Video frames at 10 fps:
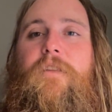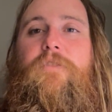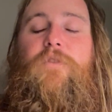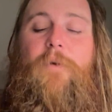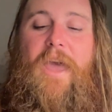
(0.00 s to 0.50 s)

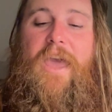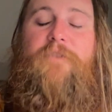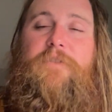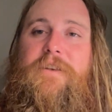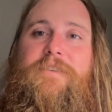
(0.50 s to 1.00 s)
So
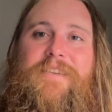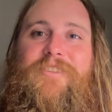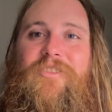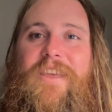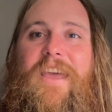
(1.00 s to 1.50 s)
every
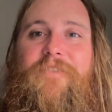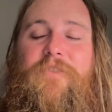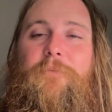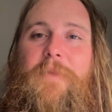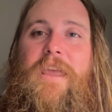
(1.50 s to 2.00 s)
decision they have
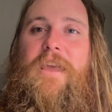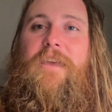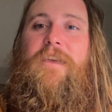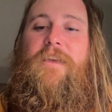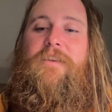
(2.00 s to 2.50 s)
to
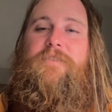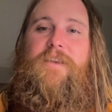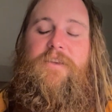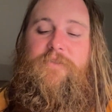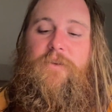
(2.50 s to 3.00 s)
make
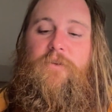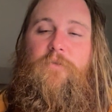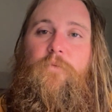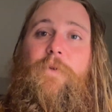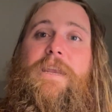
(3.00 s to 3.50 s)
says
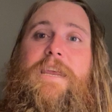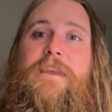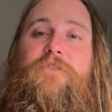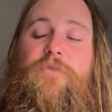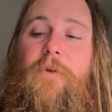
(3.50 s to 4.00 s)
we
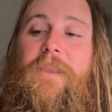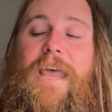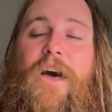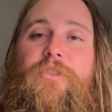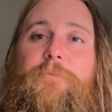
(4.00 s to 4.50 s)
need to
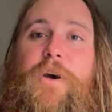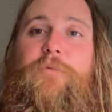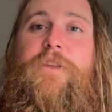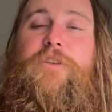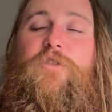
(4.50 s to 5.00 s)
allow the
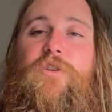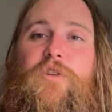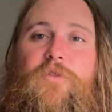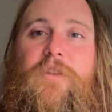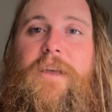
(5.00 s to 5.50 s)
public to
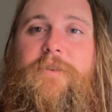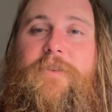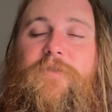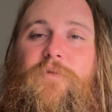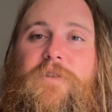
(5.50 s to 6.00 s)
utilize
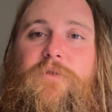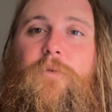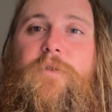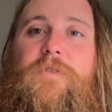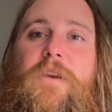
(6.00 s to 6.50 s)
this
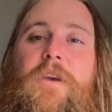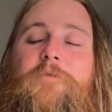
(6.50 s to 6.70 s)
resource,